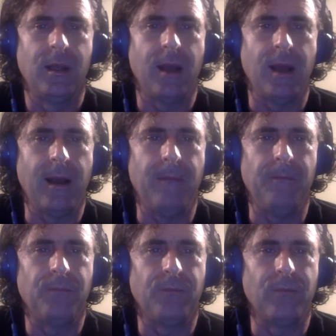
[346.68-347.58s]

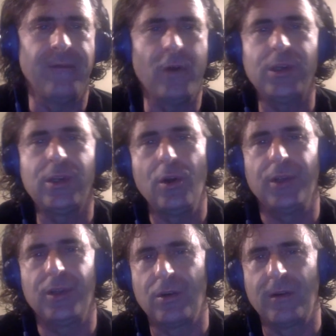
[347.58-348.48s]
But I've always known
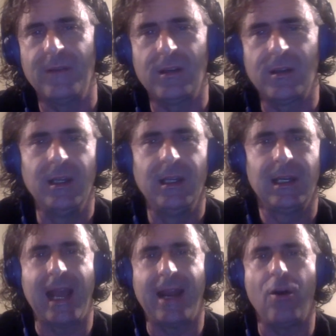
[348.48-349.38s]
that service
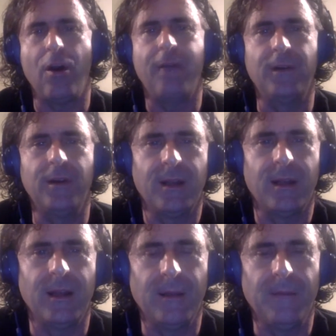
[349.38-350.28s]
kind of offered
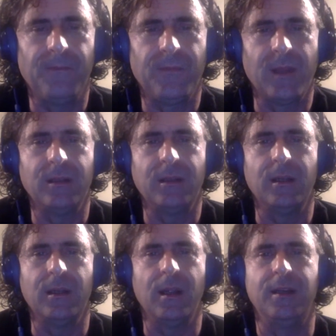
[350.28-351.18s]

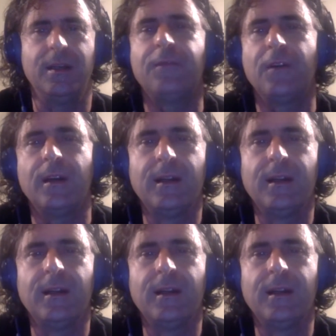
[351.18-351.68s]
a different